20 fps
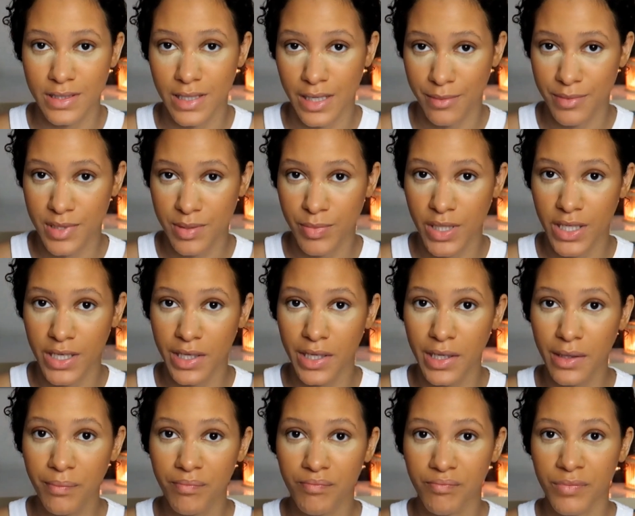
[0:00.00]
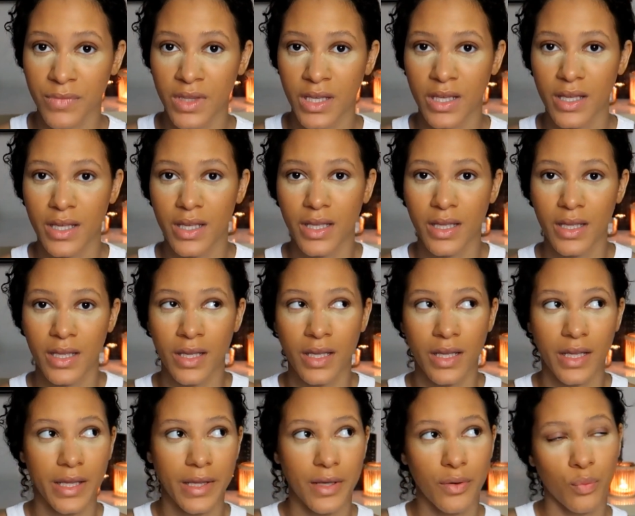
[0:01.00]
Teams meeting,
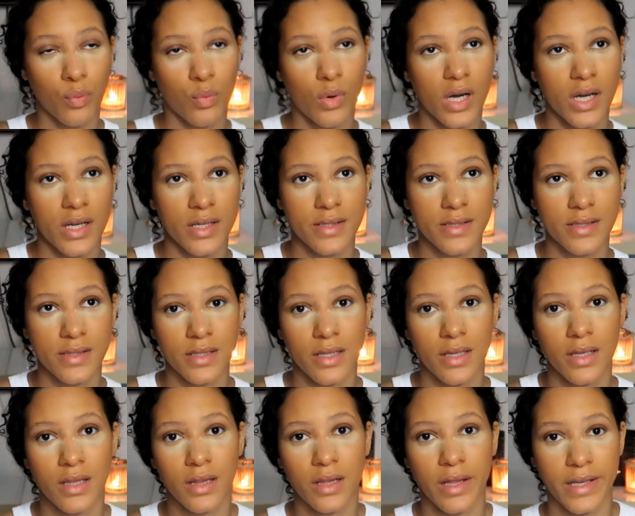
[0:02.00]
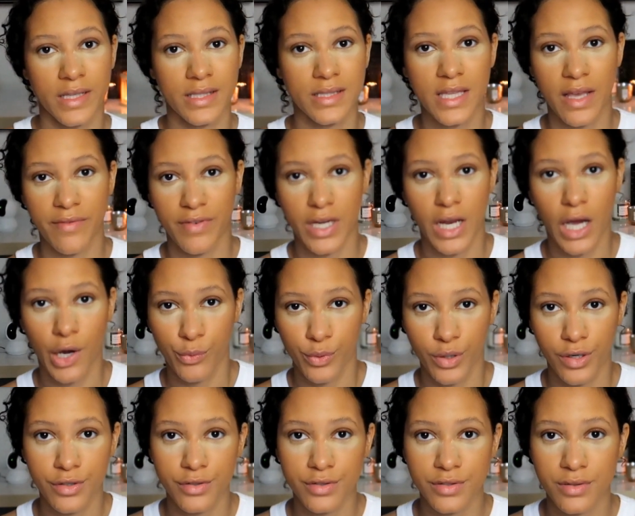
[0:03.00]
it was like 7
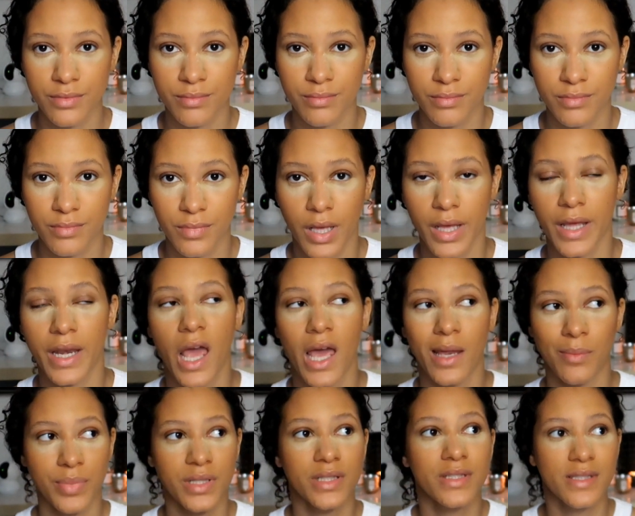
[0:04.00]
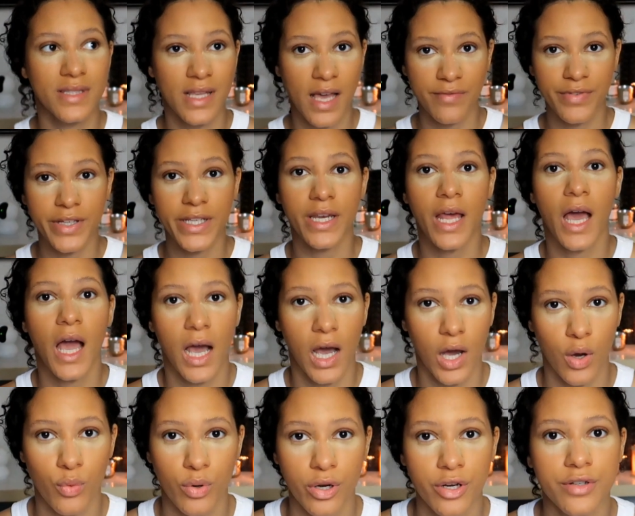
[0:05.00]
hours. It had been 7
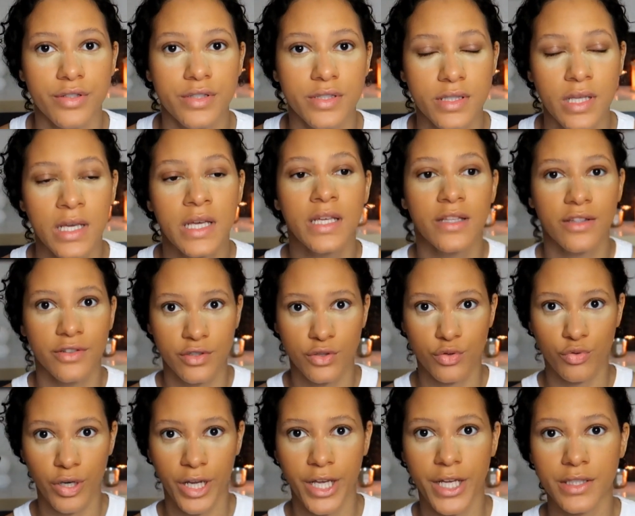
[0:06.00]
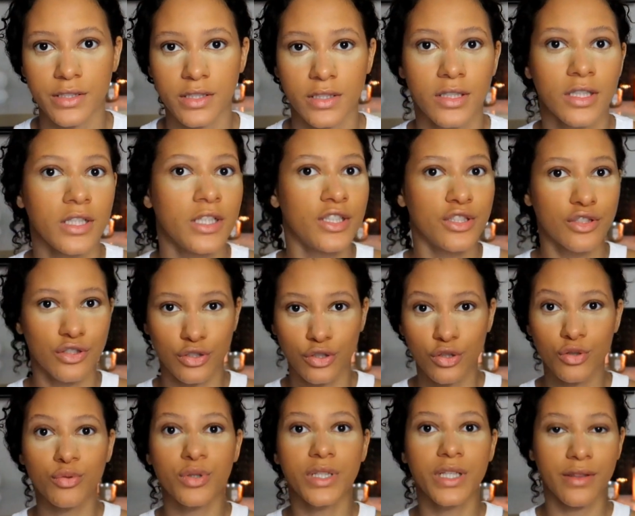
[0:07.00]
hours straight
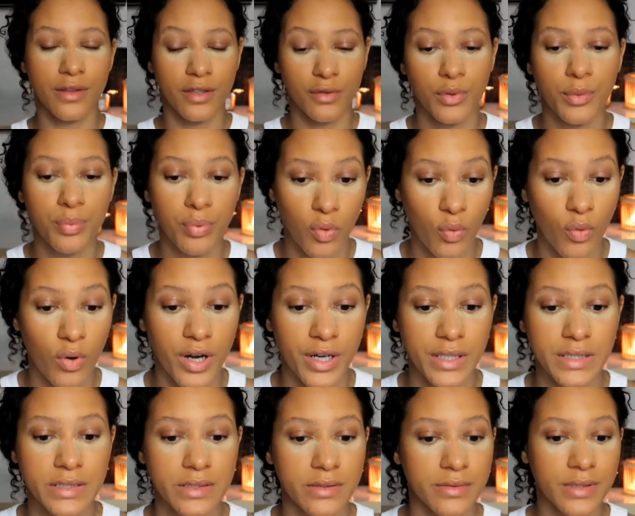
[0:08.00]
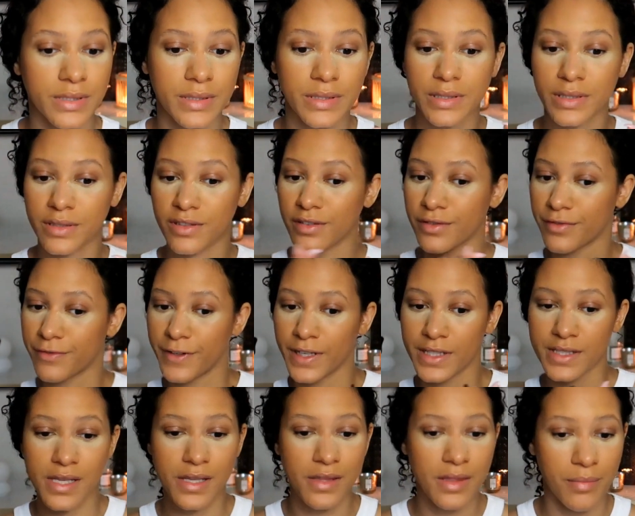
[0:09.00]
doing the report,
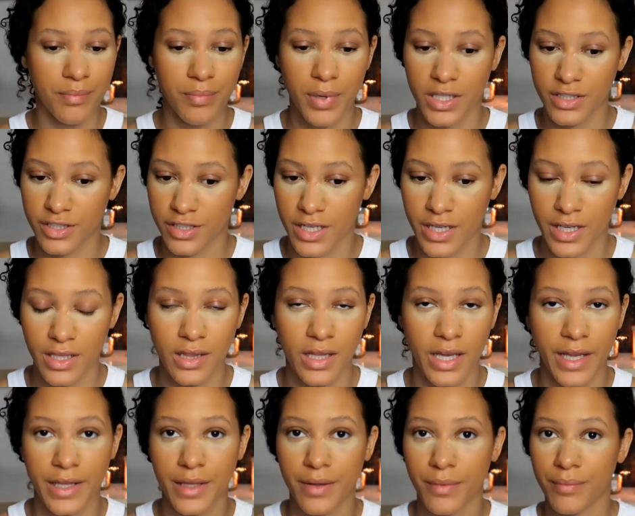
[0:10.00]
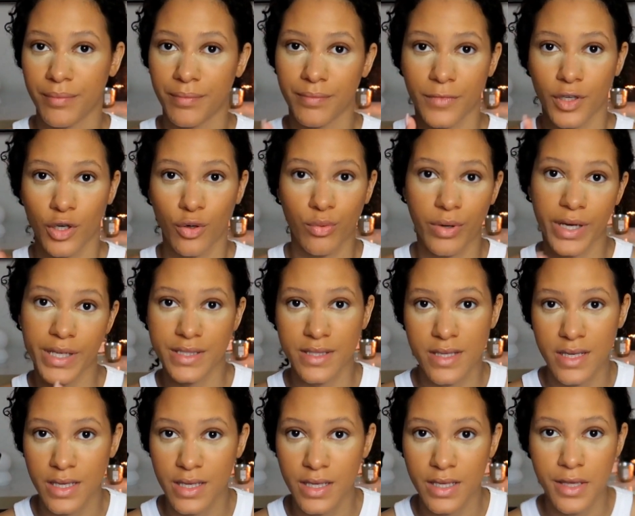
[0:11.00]
fixing the budget, like
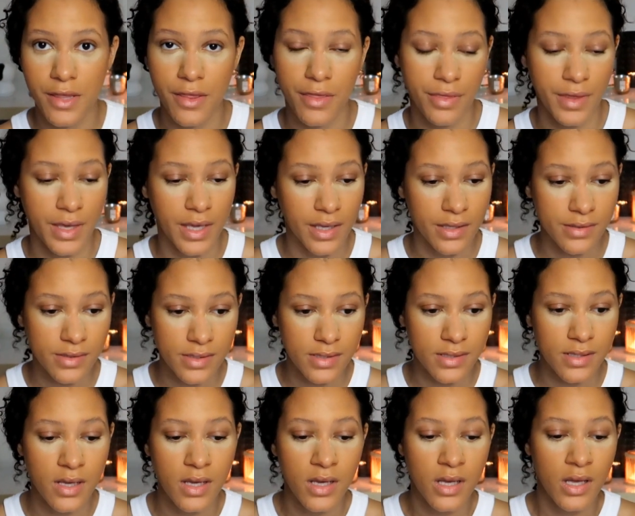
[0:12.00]
correcting things.